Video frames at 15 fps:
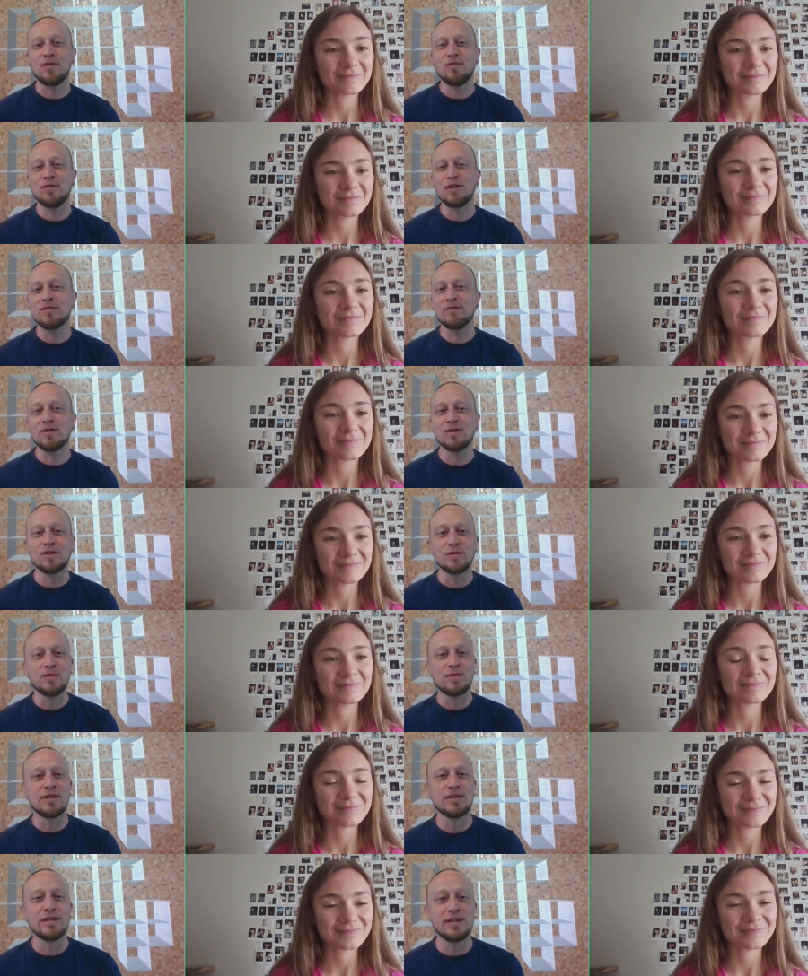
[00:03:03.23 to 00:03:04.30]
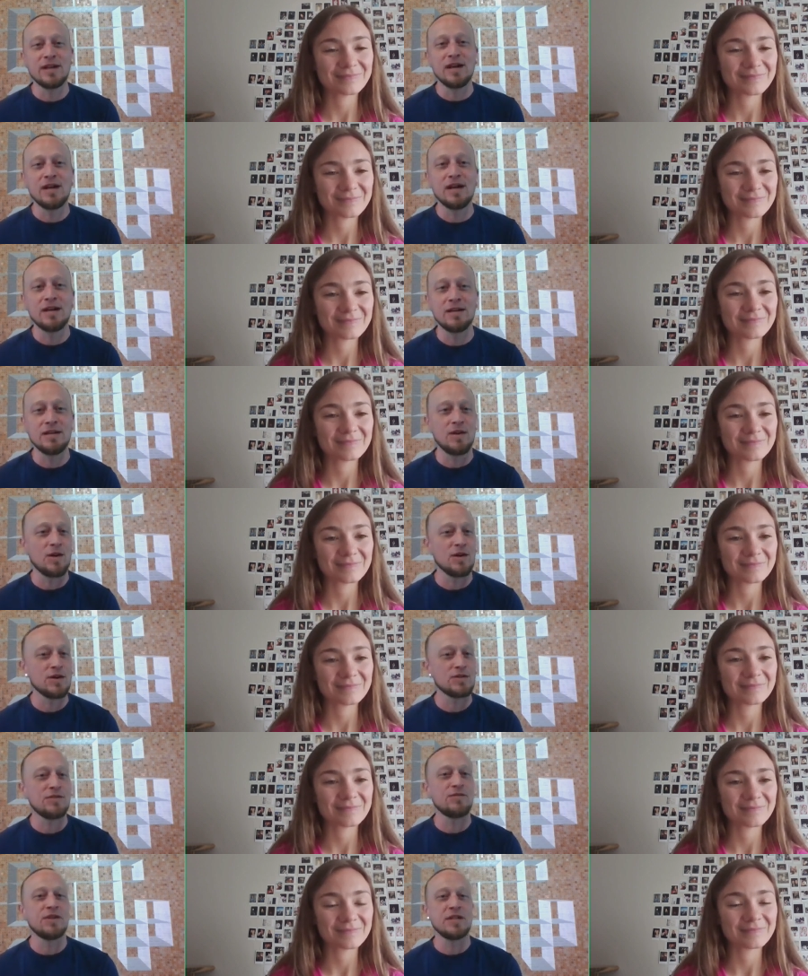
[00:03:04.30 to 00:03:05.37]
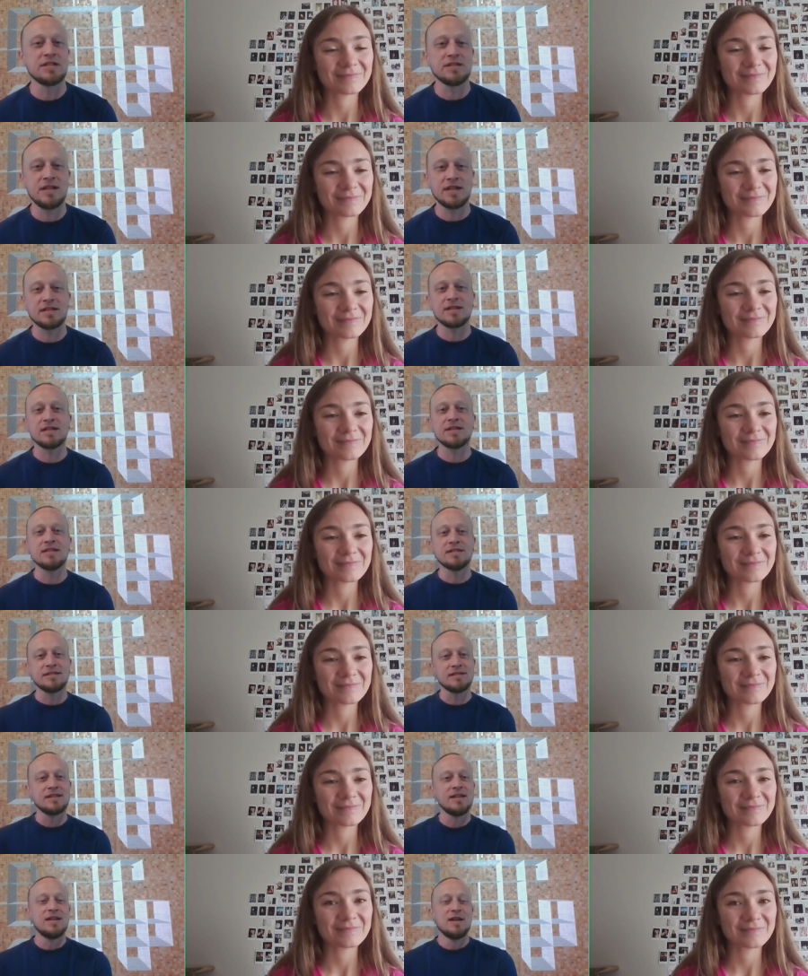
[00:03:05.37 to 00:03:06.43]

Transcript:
Speaker 1: perfect for doing uh, large events like this.